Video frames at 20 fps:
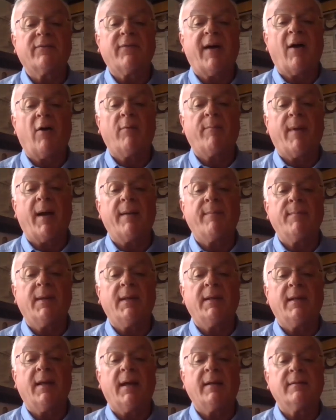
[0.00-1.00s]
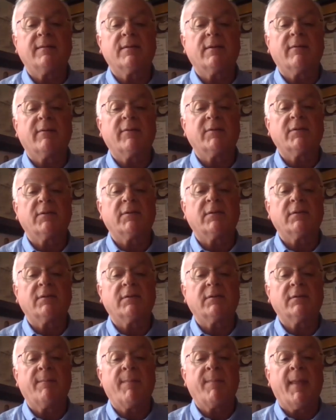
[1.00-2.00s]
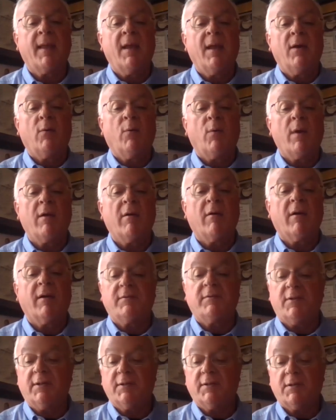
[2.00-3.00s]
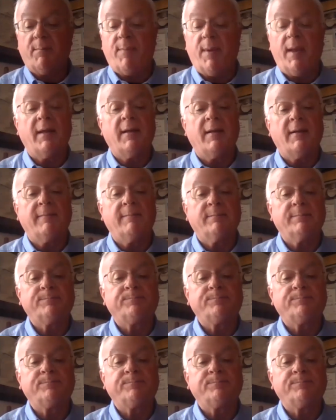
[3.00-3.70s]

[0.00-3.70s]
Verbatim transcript: followed by midnight services. We are anticipating